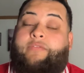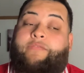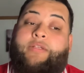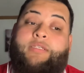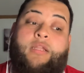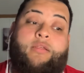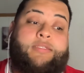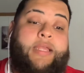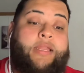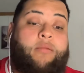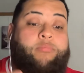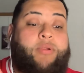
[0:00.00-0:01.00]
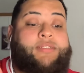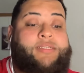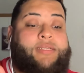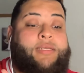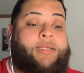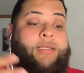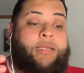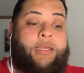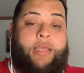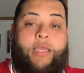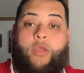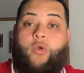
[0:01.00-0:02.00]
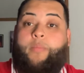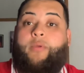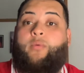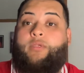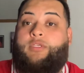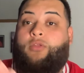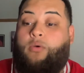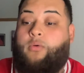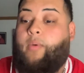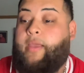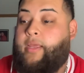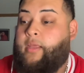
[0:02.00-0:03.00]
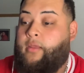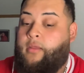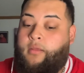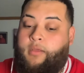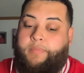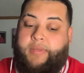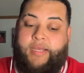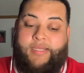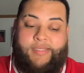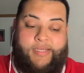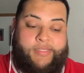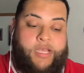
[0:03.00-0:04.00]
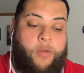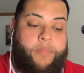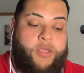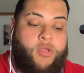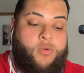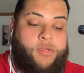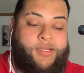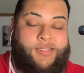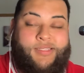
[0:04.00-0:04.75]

If it's going to stay in the present, it will be with you the whole way, because it's helping you in a